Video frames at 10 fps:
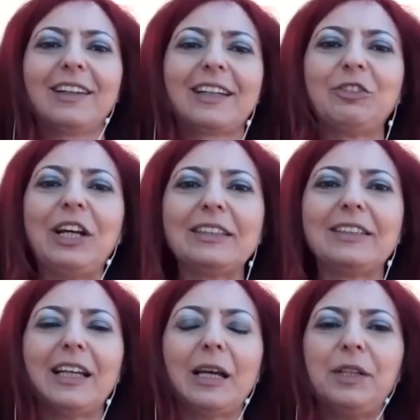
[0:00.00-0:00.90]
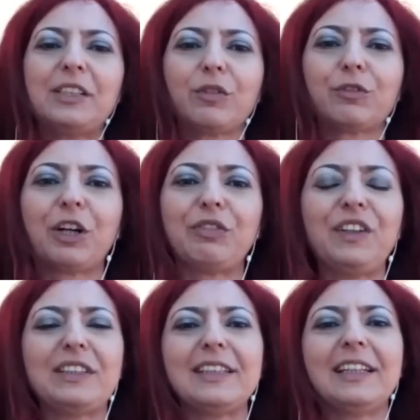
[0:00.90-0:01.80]
created a piece of
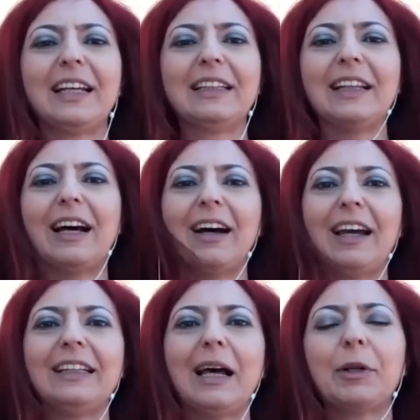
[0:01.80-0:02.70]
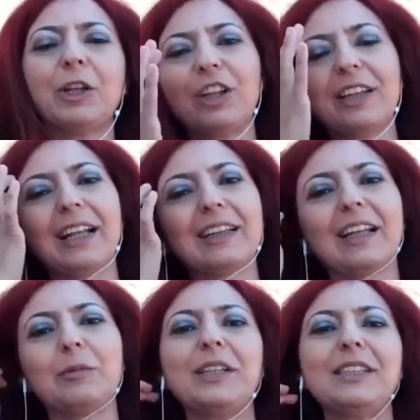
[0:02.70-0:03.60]
graffiti in Lebanon
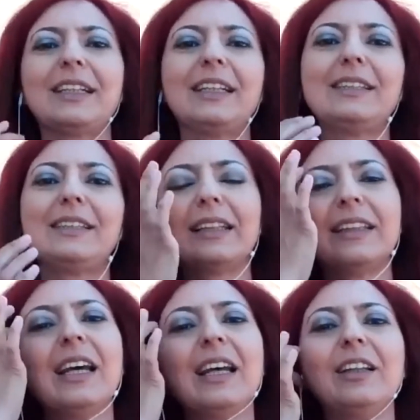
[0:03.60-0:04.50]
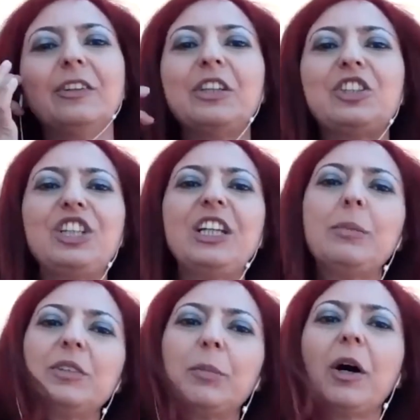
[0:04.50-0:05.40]
that basically said, the regime
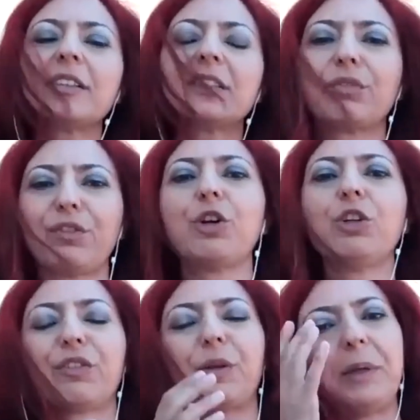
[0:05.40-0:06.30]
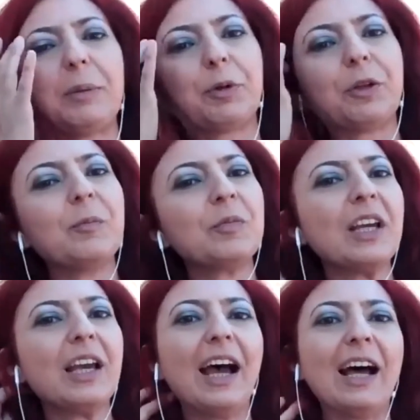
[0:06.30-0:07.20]
demands the fall of the people.
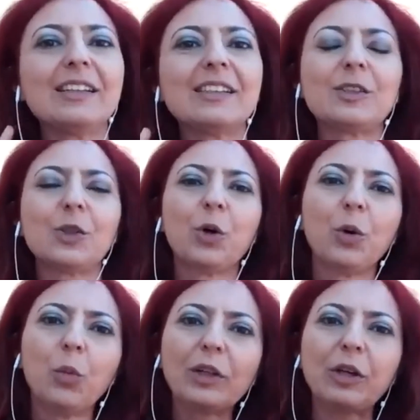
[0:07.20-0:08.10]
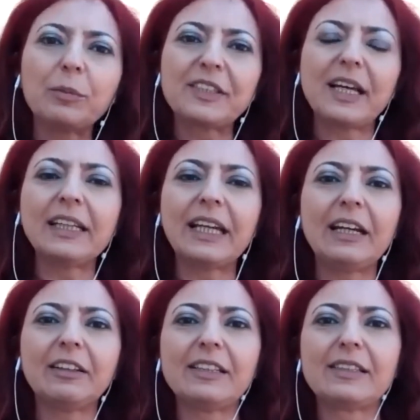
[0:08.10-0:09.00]
And so what I'm saying
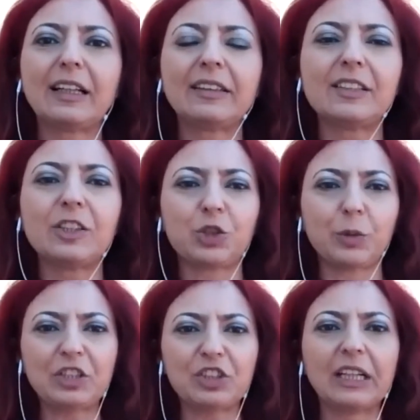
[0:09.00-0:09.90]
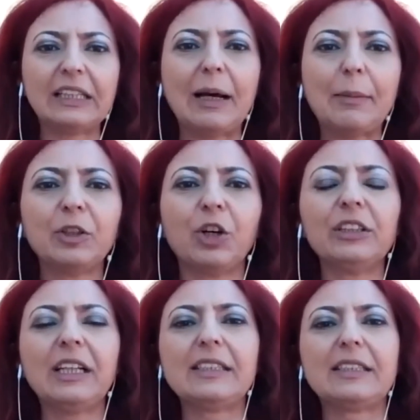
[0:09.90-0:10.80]
here is that the situation in
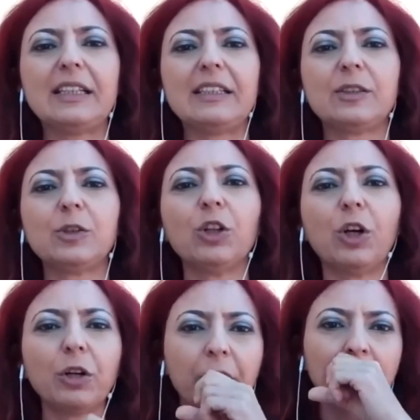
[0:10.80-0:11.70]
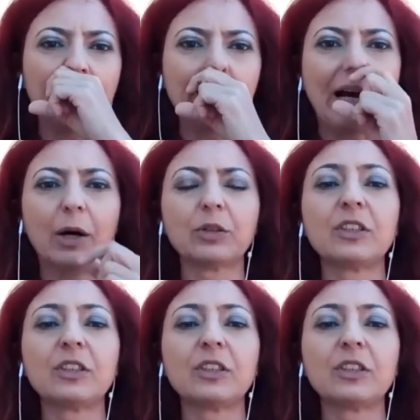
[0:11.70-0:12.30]
Lebanon is no longer about